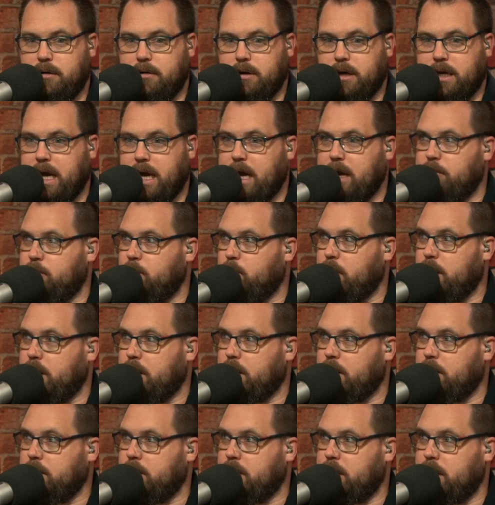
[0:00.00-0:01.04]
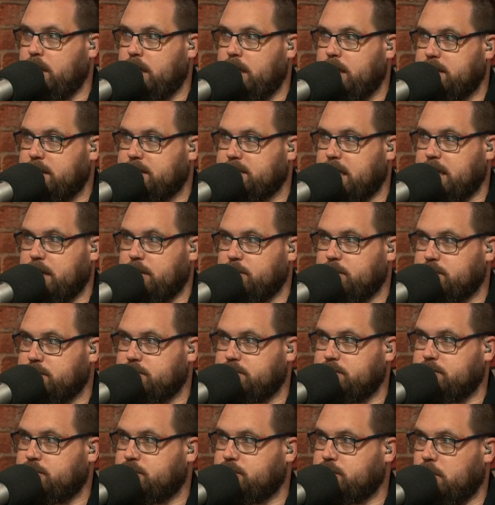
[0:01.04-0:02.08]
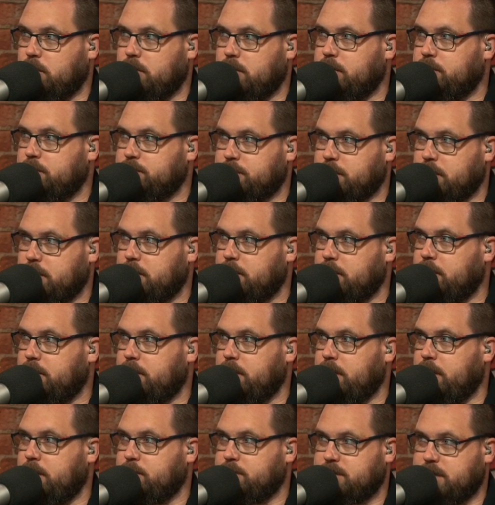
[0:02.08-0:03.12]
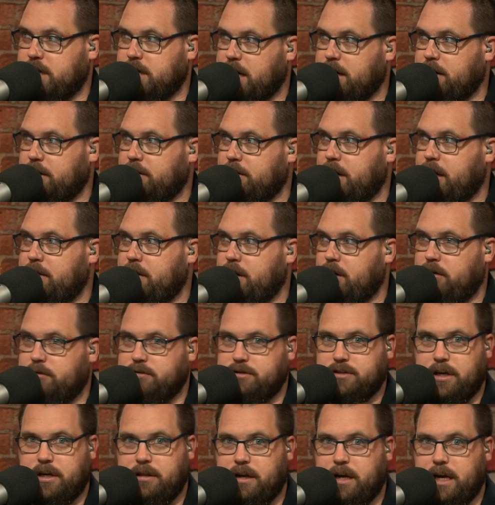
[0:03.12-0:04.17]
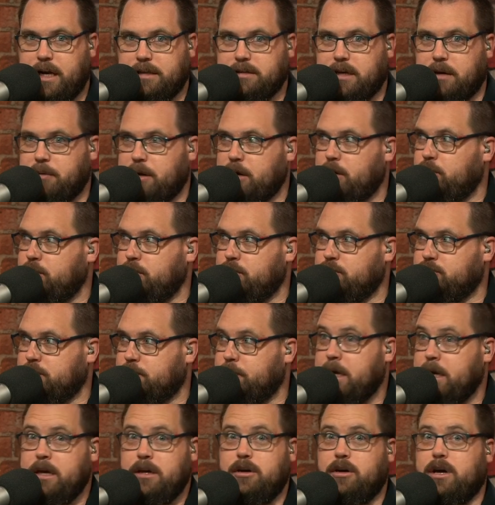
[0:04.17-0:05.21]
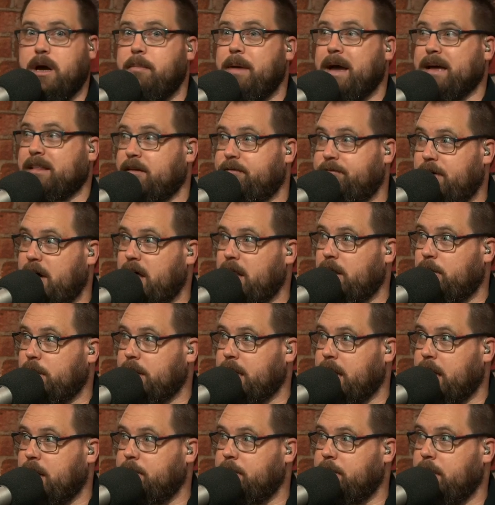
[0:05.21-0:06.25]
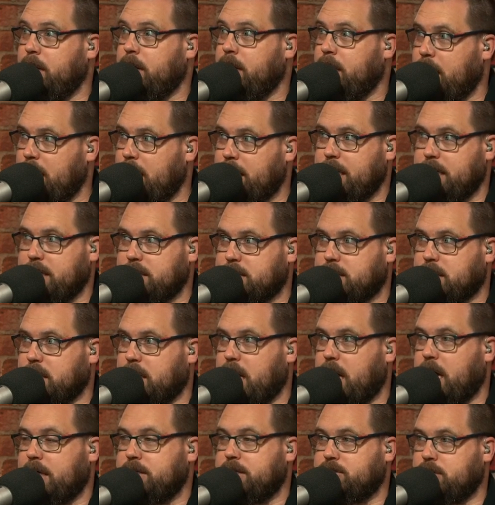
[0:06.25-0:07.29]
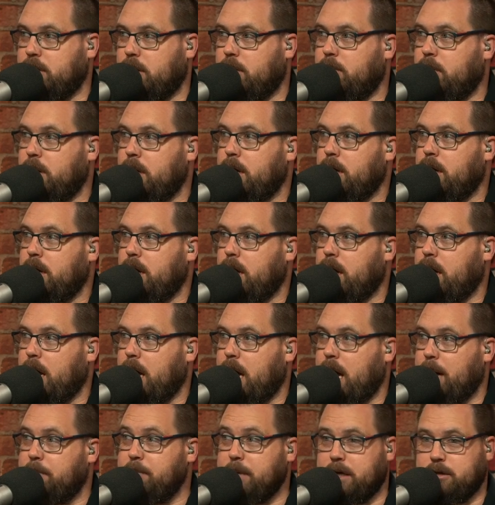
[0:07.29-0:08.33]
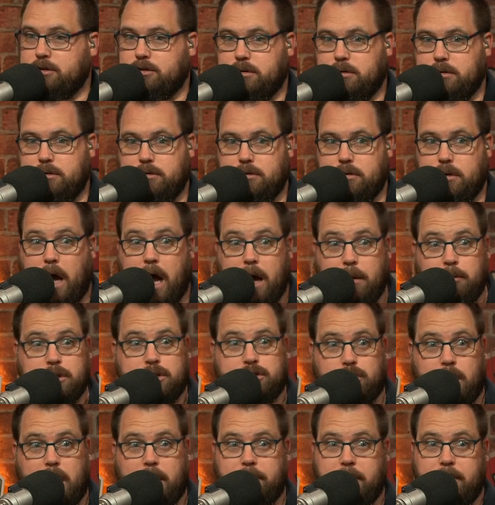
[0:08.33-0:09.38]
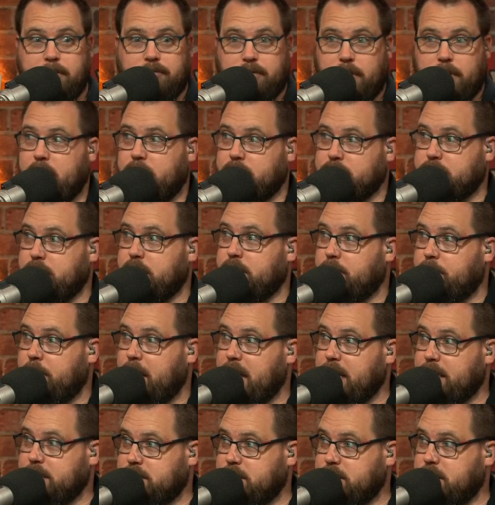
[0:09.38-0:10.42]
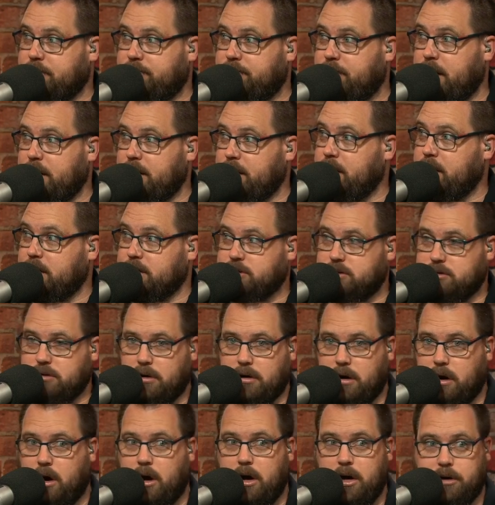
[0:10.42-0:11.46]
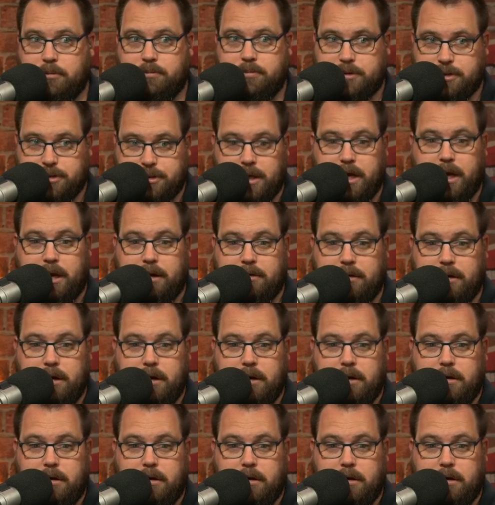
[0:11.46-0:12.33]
uh, game where he said he was sore, he was hurting, he was tired, and then all of a sudden the next game they don't use him. You come back the following game, and he's the guy. So I'm not. I would drop him for Alexander Mattison if would I need to start 100. percent